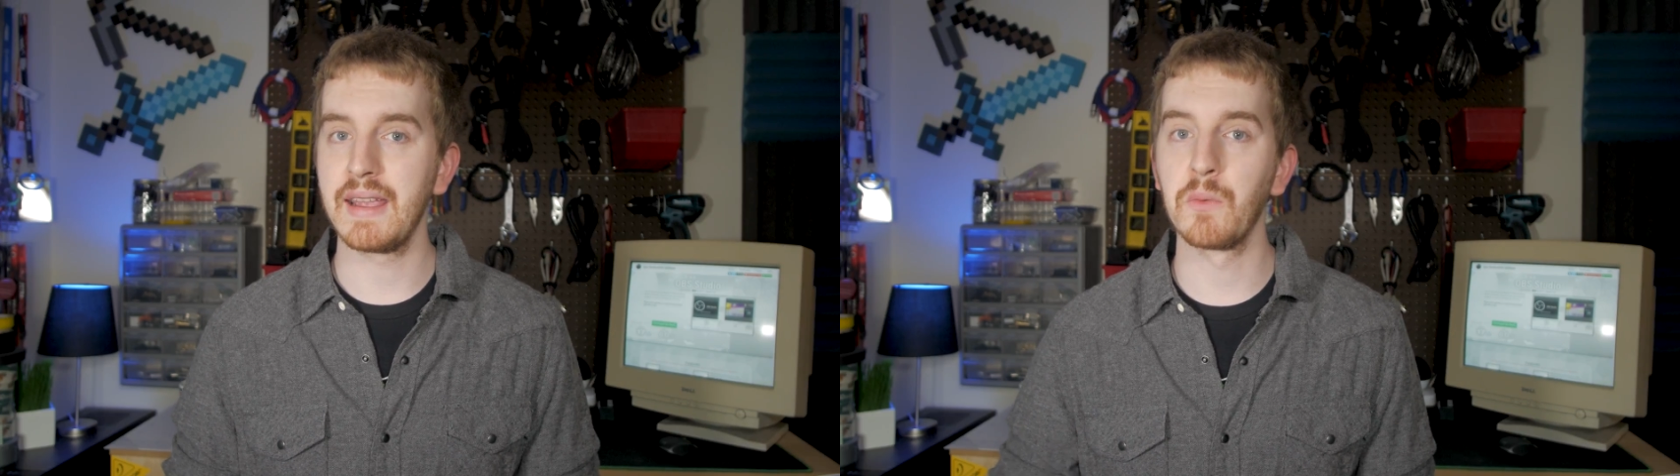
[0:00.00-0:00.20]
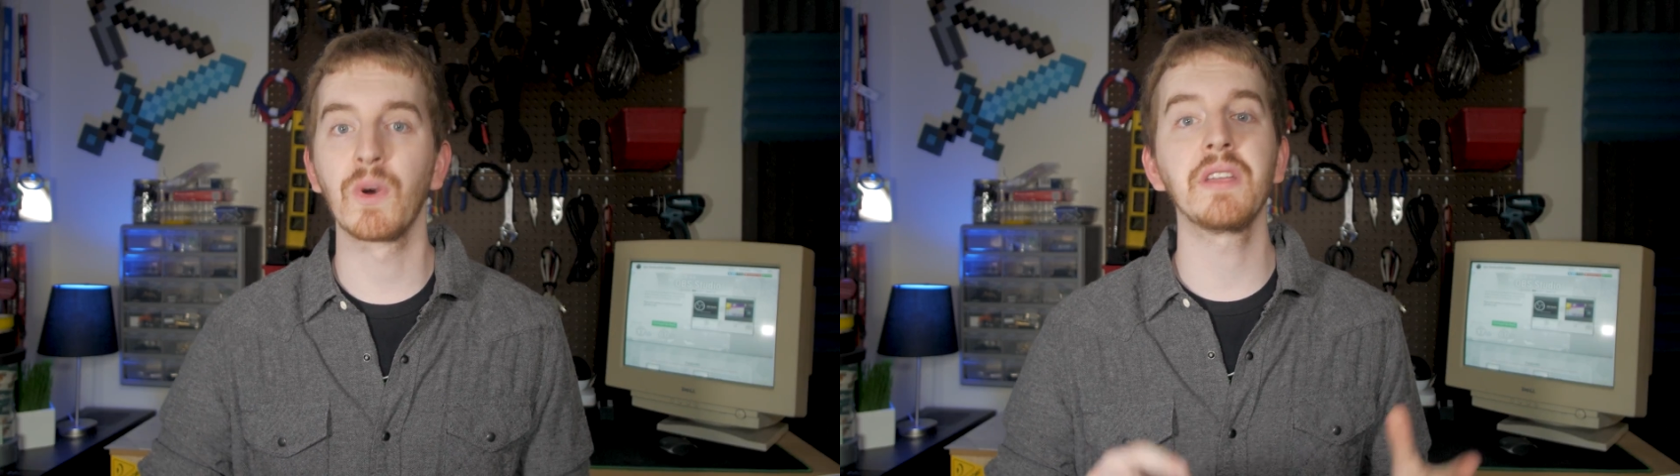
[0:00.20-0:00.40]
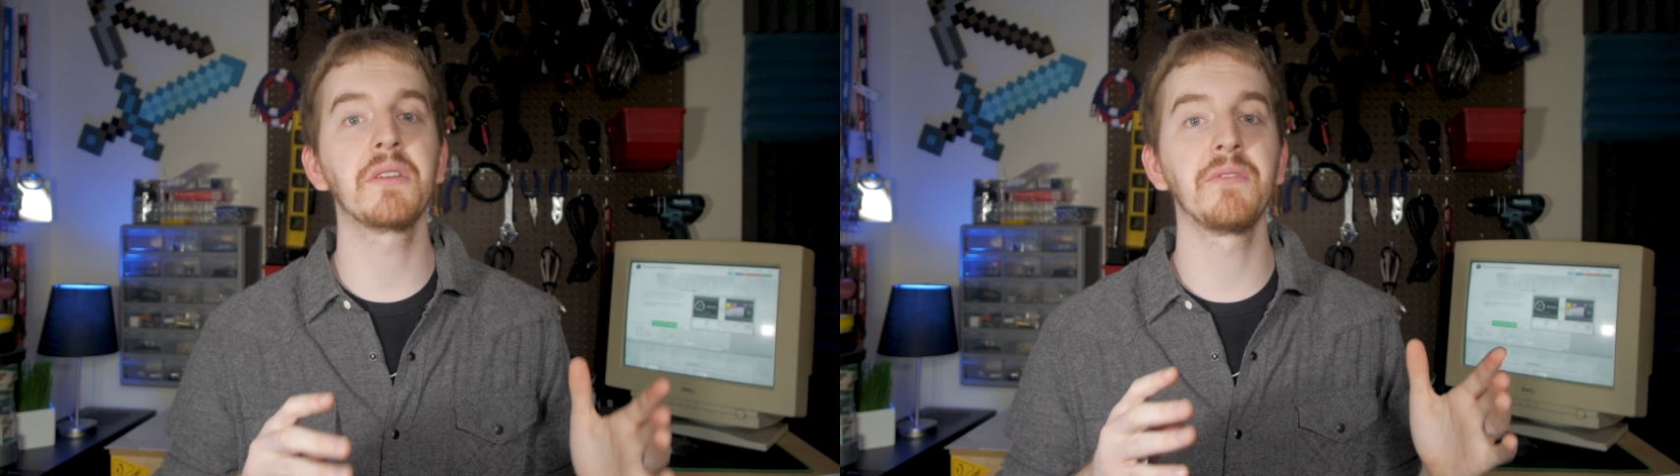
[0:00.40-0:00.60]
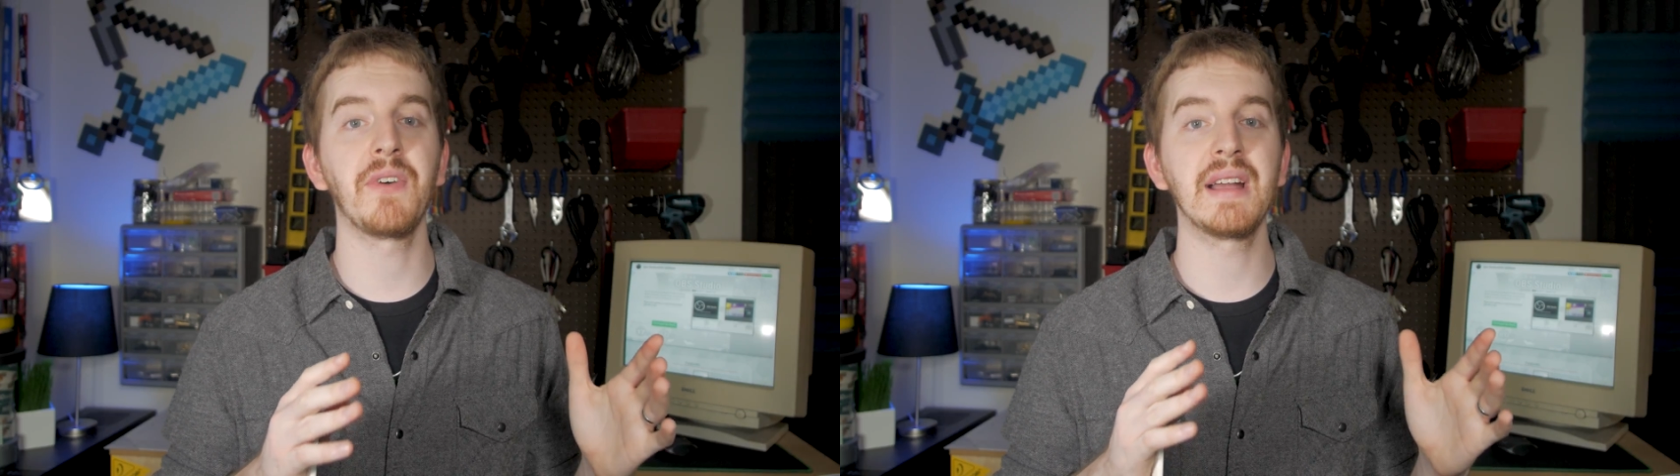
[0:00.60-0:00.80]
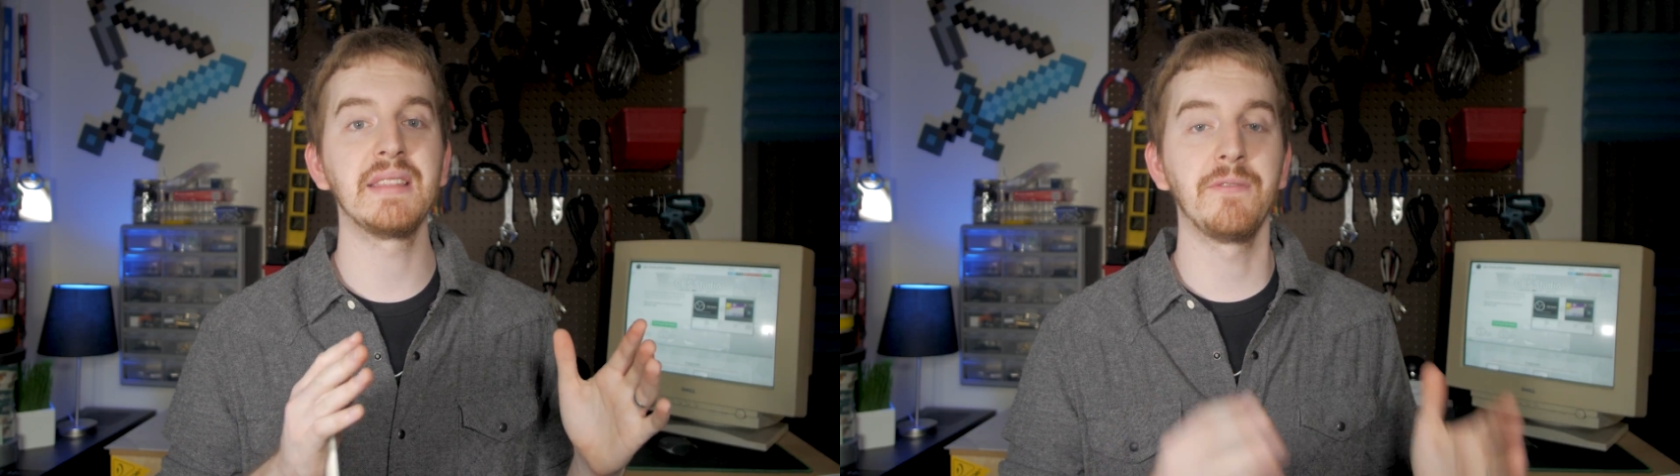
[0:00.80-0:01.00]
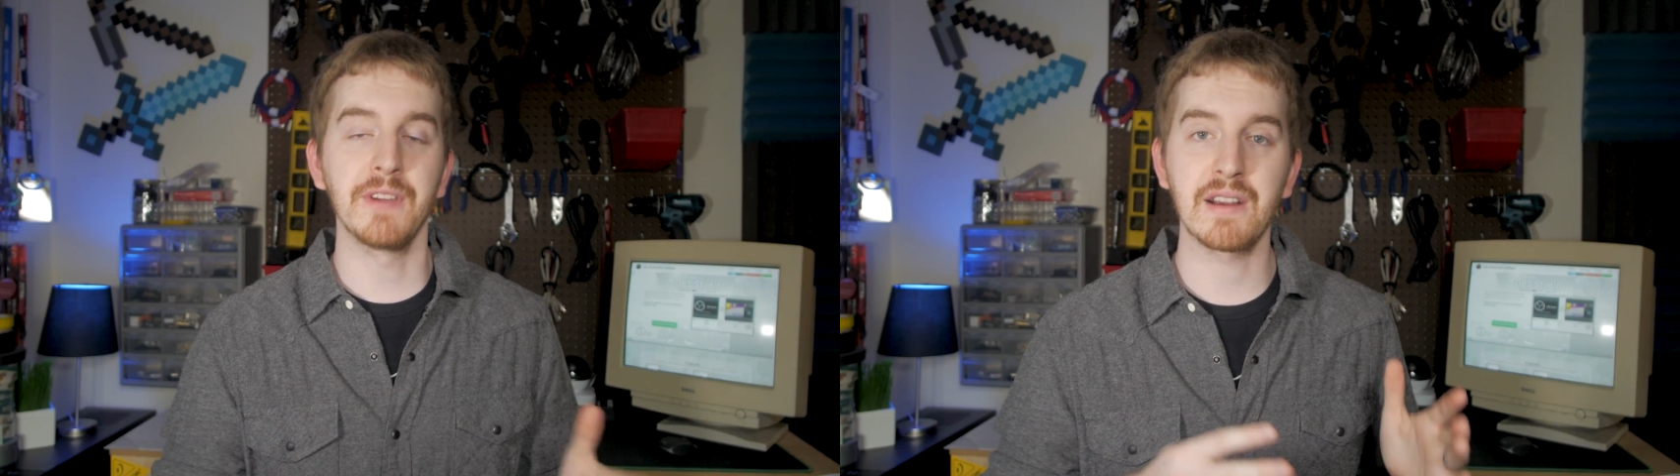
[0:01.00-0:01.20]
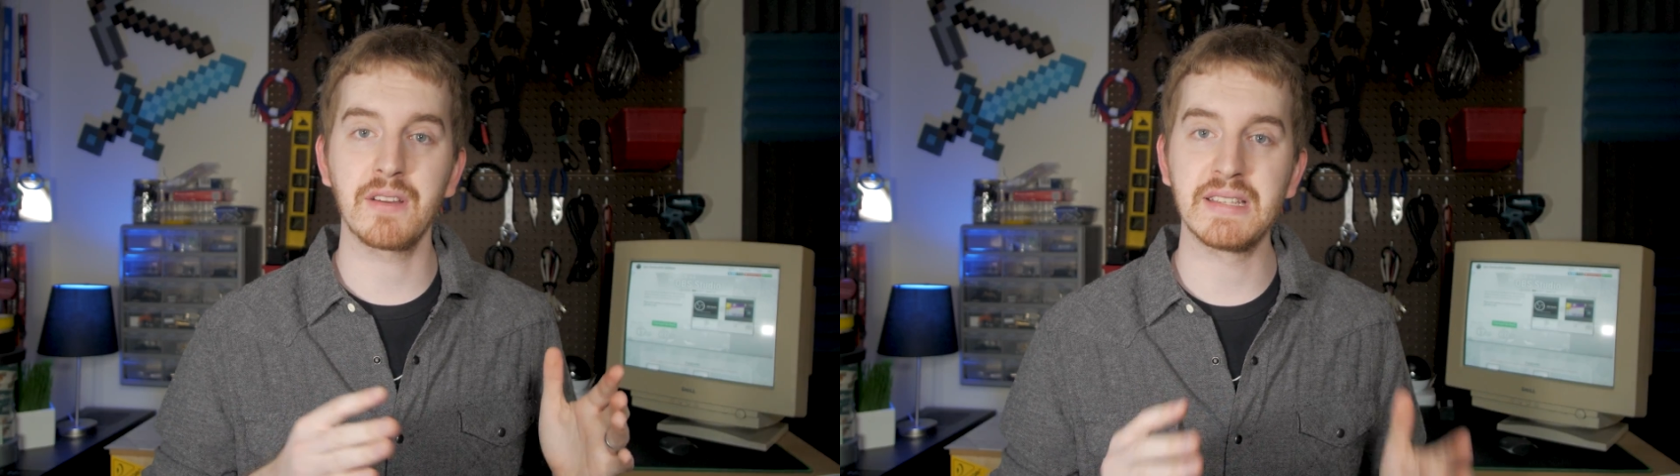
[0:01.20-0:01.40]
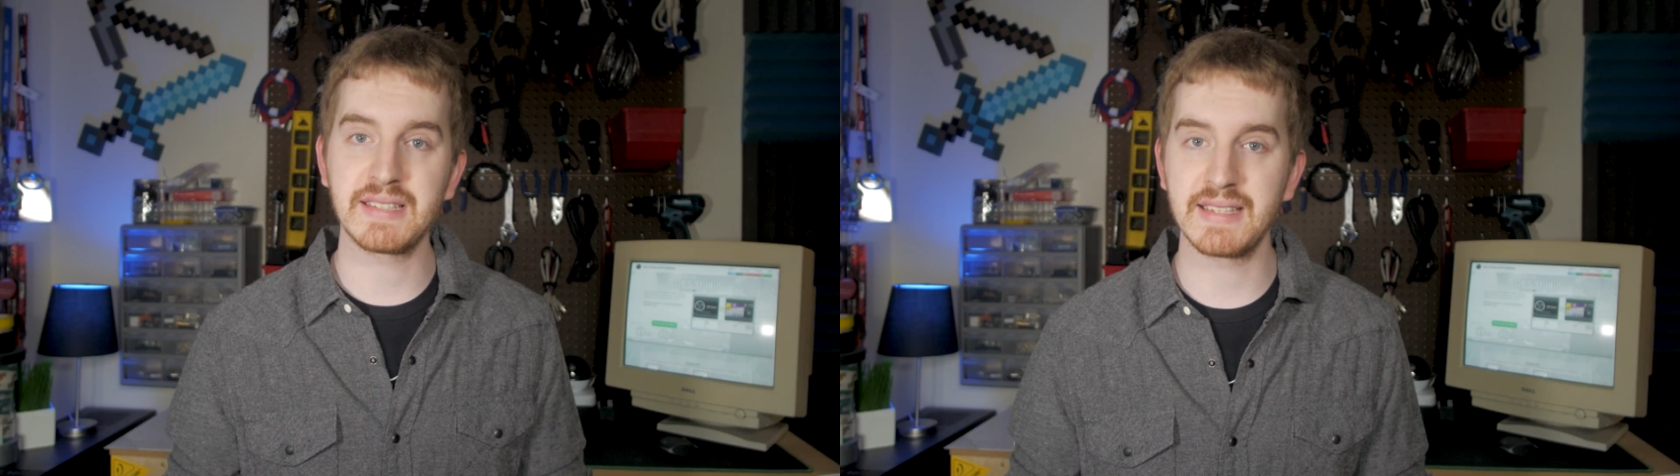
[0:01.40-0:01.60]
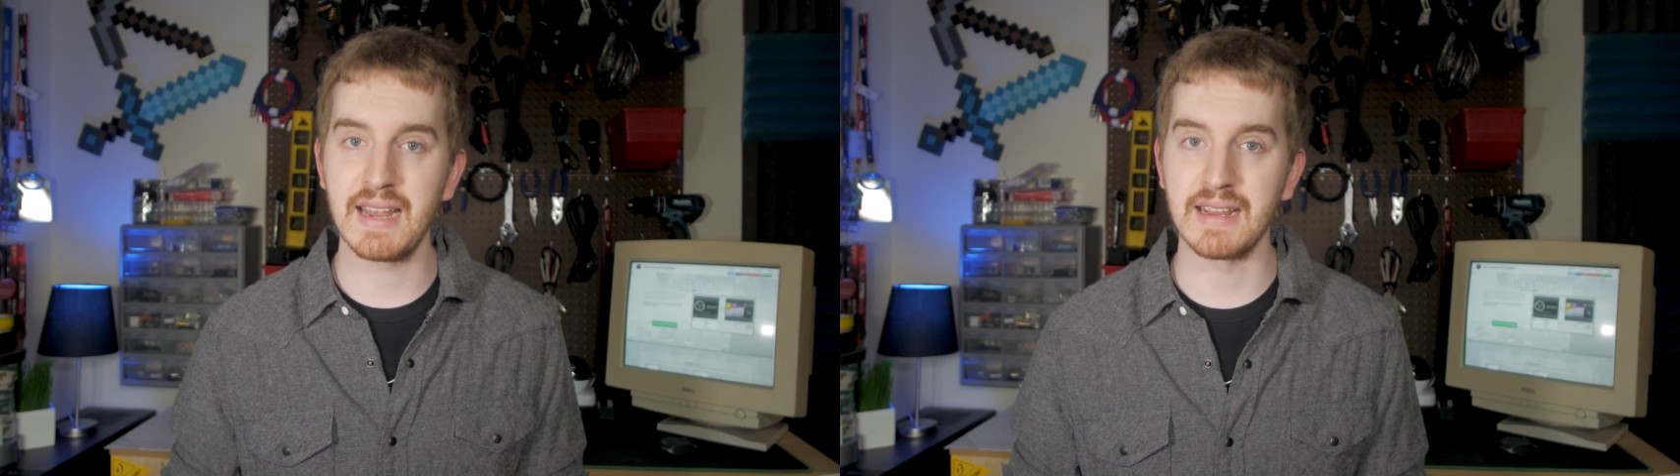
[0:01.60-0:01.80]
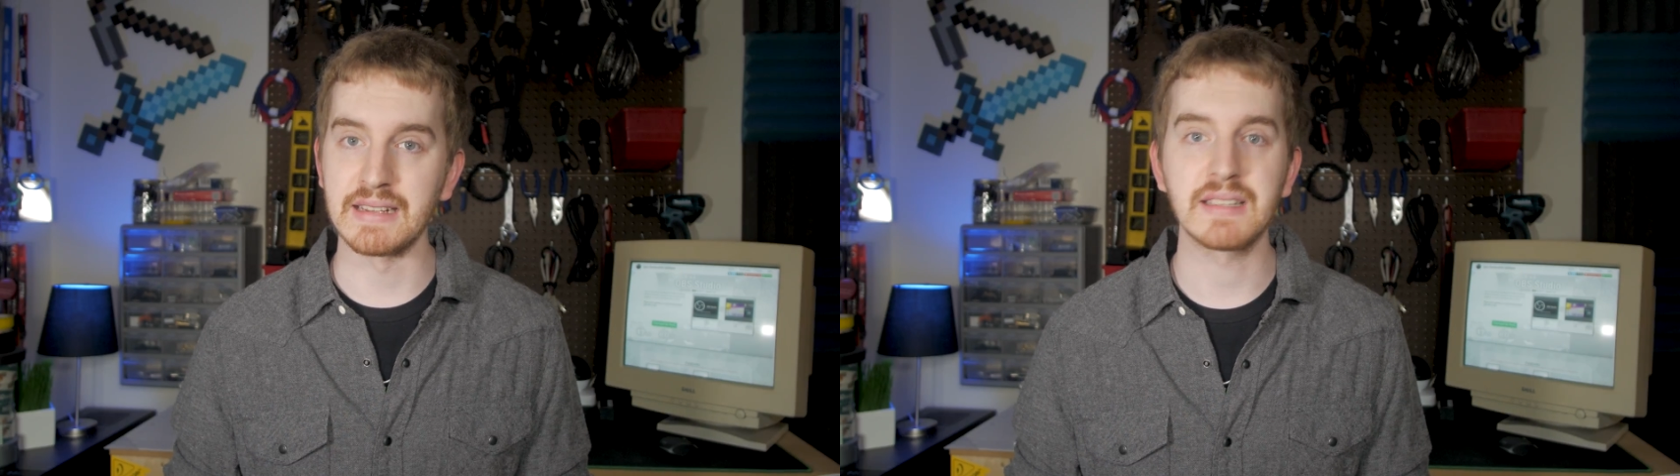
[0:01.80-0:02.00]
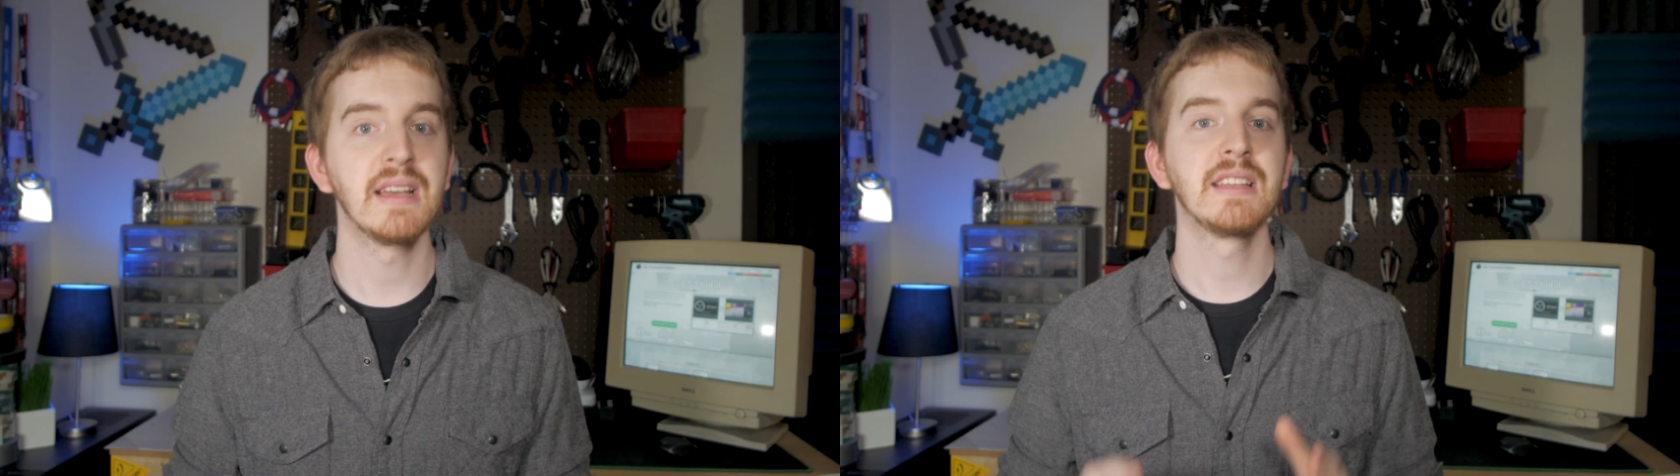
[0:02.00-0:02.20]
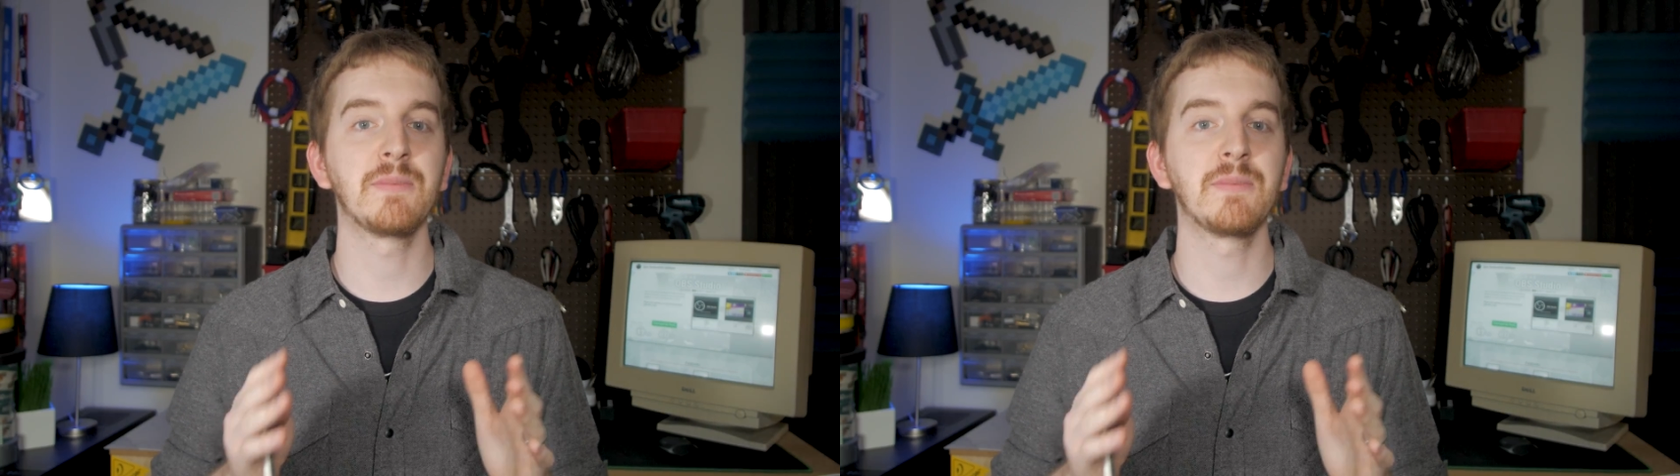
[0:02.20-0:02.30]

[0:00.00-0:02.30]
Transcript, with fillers: and where you can find the various settings.